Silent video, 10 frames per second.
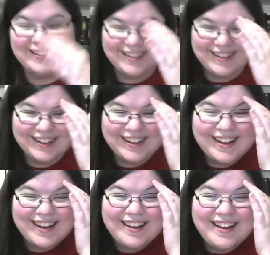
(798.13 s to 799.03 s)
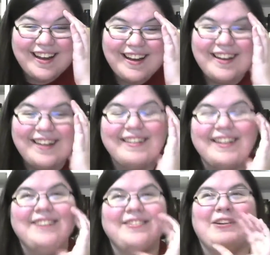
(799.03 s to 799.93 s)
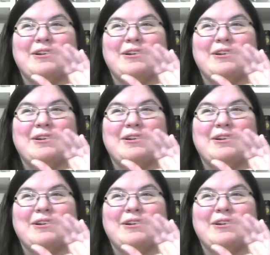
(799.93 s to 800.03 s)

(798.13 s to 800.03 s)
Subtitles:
Oh, I love how